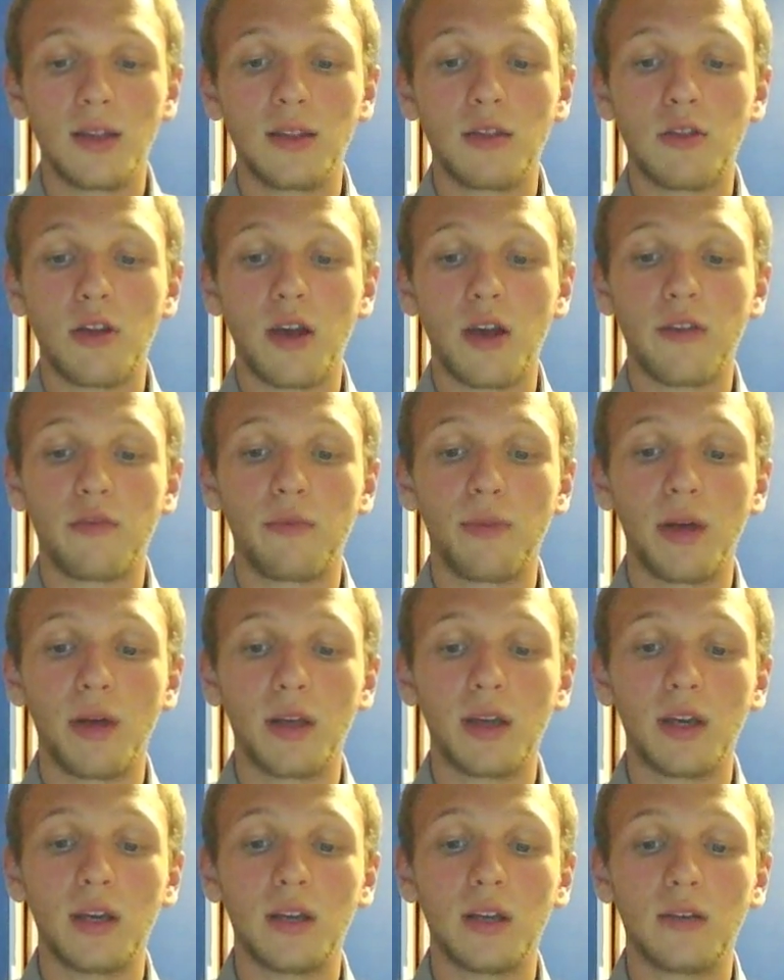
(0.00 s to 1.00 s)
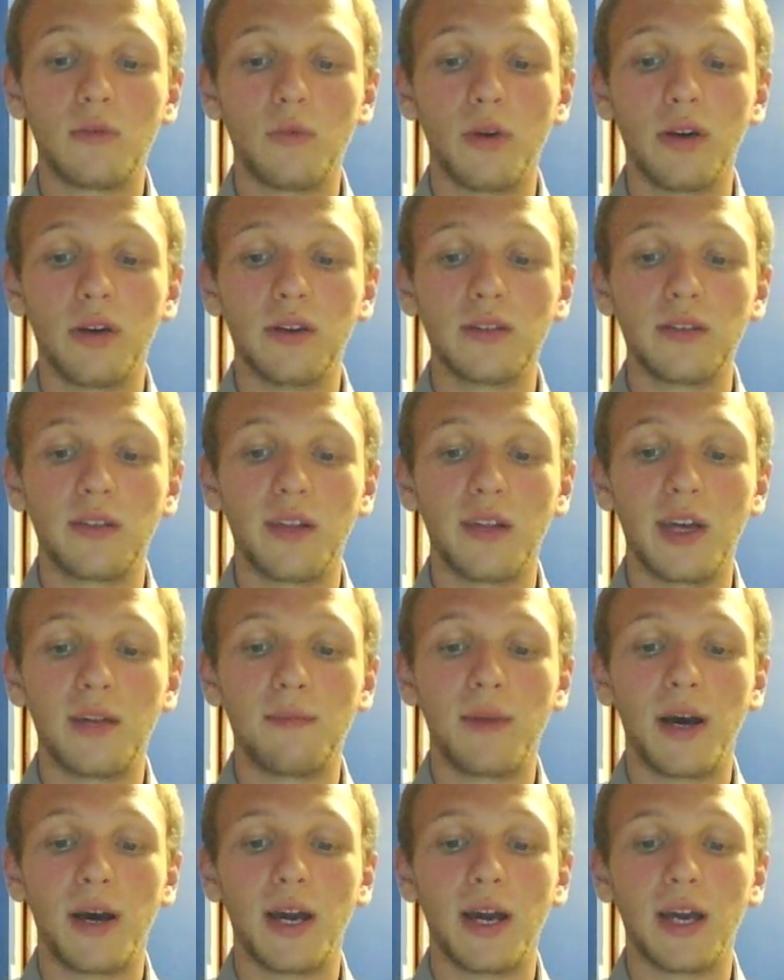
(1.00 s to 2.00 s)
The Shays' Rebellion was
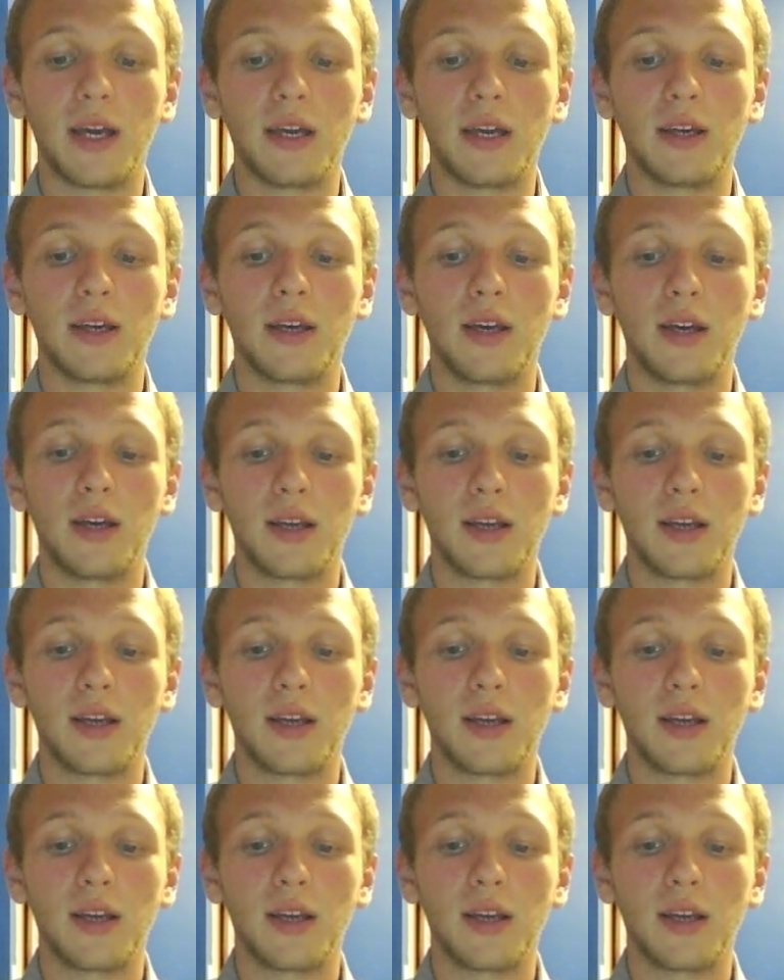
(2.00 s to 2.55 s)
led by